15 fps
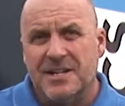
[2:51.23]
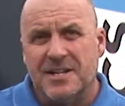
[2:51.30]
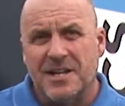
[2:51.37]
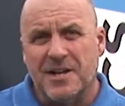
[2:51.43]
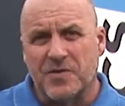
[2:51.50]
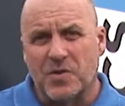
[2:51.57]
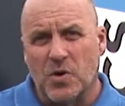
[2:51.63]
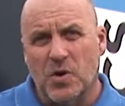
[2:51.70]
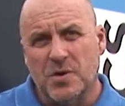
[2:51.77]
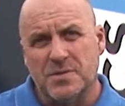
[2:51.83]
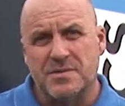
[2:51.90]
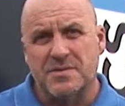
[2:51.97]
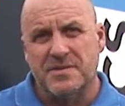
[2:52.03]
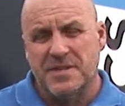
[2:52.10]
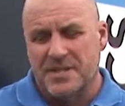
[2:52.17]
Now of
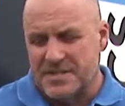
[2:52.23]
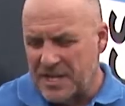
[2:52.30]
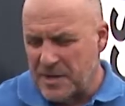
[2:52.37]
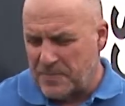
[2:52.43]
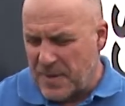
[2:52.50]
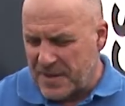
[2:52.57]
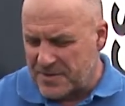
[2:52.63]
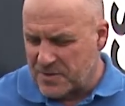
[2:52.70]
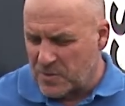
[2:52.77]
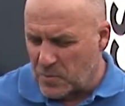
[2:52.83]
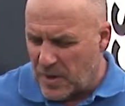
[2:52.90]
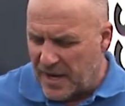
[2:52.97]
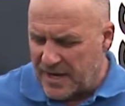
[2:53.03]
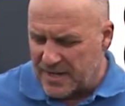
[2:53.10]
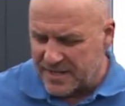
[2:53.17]
course, let's get back to the
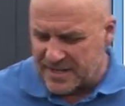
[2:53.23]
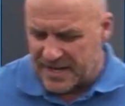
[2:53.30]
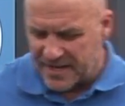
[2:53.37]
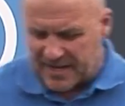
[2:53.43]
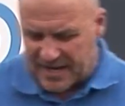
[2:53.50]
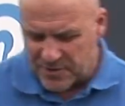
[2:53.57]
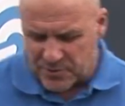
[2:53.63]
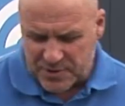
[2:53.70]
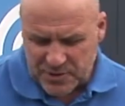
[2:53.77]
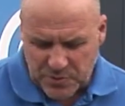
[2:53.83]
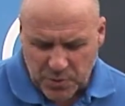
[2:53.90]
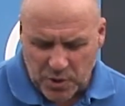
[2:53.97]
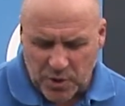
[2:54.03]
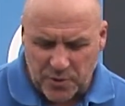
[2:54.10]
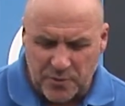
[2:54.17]
weight again.
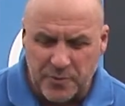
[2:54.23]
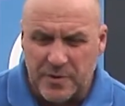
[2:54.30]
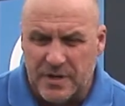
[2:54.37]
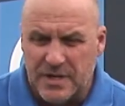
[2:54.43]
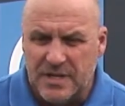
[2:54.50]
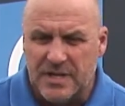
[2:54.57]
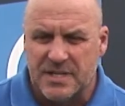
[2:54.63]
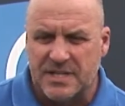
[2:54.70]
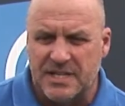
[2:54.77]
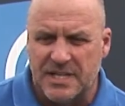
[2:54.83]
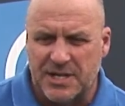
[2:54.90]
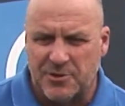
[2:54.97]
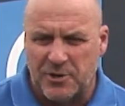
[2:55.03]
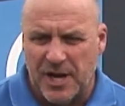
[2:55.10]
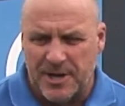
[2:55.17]
112
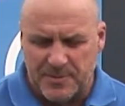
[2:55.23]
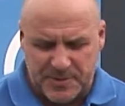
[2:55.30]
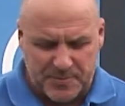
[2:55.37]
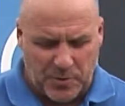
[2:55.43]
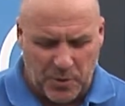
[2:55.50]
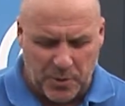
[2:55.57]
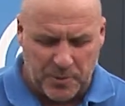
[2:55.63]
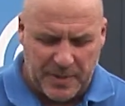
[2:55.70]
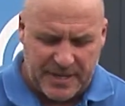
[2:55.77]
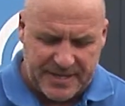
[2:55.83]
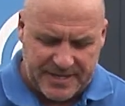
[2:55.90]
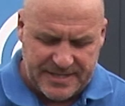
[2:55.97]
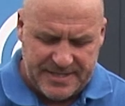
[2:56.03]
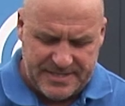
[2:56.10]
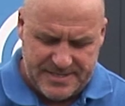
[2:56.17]
kilograms per
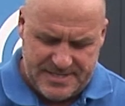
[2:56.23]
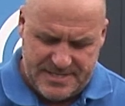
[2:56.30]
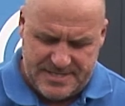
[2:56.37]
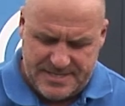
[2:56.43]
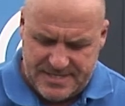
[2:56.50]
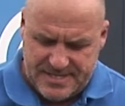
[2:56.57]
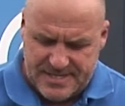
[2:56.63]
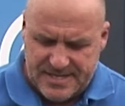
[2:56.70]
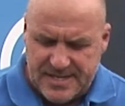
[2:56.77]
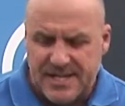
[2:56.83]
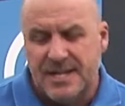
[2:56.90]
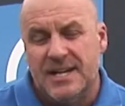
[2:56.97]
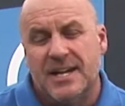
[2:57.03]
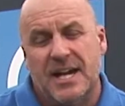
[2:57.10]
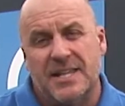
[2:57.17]
metre,
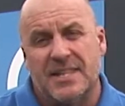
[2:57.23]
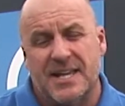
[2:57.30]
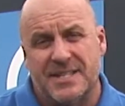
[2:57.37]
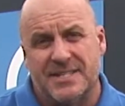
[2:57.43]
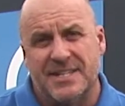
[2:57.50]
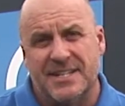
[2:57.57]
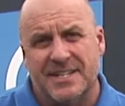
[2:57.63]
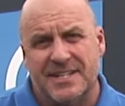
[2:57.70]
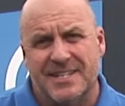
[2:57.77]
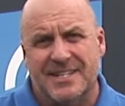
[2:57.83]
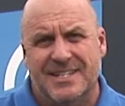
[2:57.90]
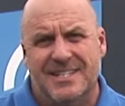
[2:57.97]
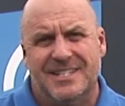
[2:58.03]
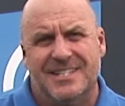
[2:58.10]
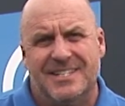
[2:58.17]
and that's it.
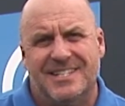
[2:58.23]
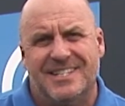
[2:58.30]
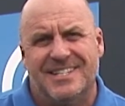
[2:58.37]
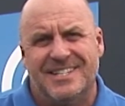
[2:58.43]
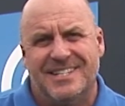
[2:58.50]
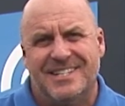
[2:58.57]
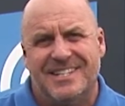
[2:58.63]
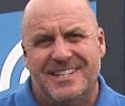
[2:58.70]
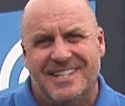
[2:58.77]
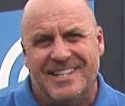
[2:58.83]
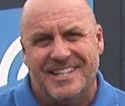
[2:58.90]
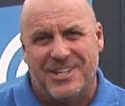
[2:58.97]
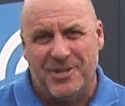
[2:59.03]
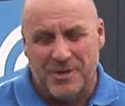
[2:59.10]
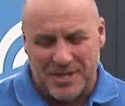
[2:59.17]

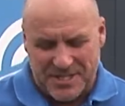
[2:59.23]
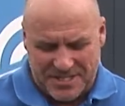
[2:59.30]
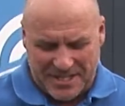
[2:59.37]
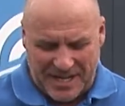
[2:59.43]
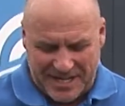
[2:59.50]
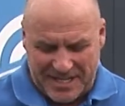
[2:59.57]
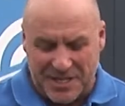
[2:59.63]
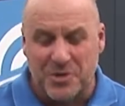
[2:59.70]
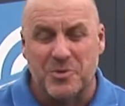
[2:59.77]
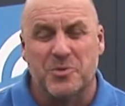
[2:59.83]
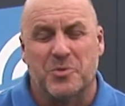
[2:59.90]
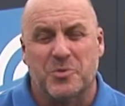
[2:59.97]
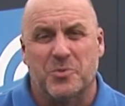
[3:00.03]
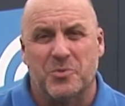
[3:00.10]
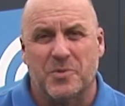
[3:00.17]
You are stuck
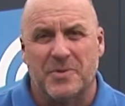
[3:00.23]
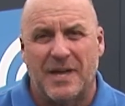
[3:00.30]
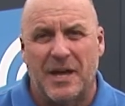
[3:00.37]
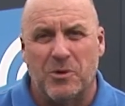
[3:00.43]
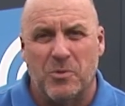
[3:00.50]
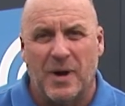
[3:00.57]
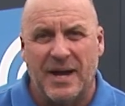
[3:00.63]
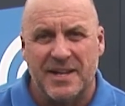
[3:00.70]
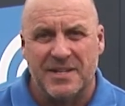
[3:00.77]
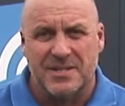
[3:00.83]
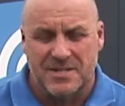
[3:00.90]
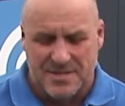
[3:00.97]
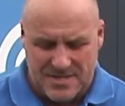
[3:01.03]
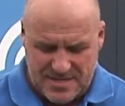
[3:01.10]
with that weight.